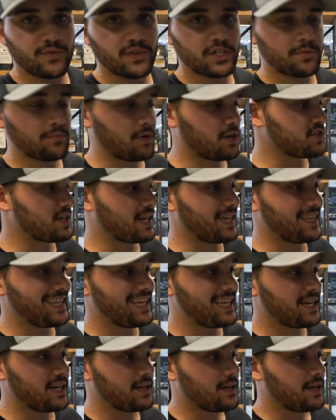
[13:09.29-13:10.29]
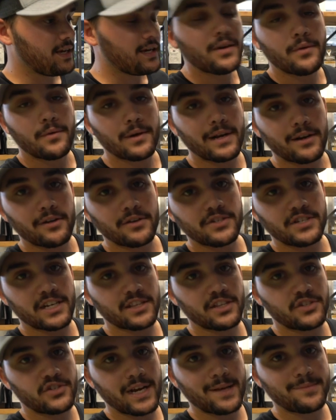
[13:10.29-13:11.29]
fish munch, and then we gotta go
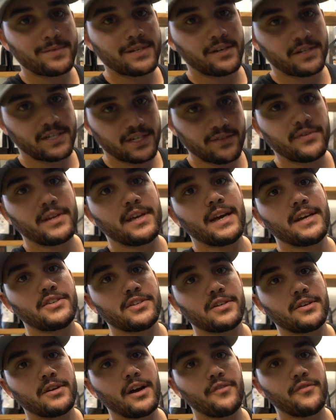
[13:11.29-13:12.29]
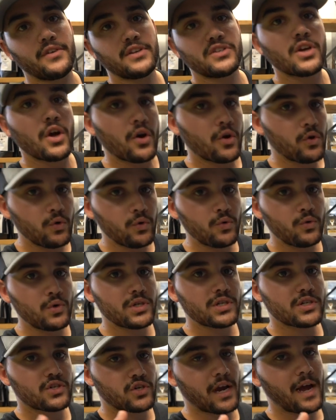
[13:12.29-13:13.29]
check the traps later, see if we catch the crawfish.
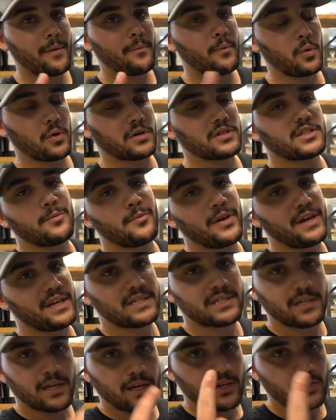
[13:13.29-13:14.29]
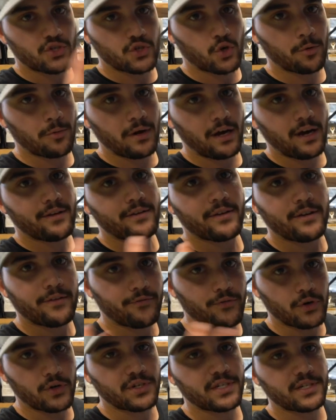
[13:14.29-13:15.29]
Whose trap works the best? Store-bought
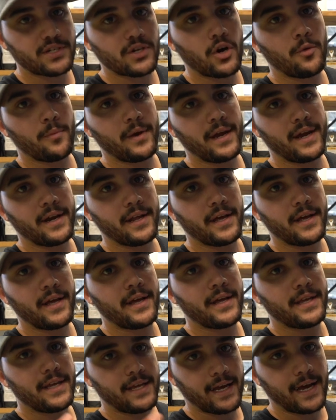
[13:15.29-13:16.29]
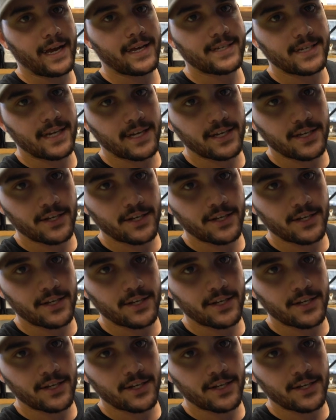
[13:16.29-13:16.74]
versus homemade. You guys stay